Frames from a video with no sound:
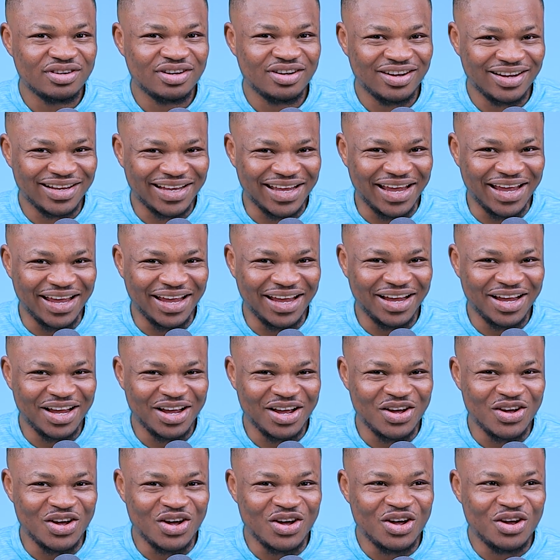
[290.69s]
Okay?
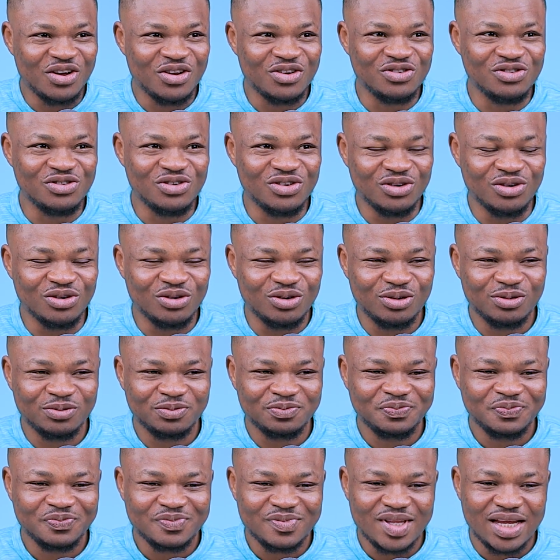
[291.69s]
Nyunu.
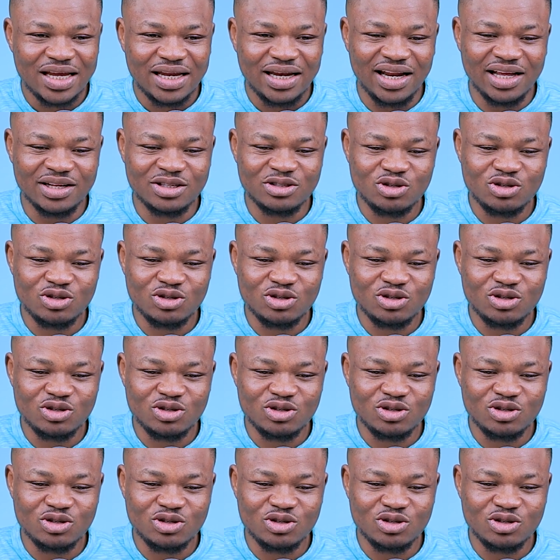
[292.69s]
The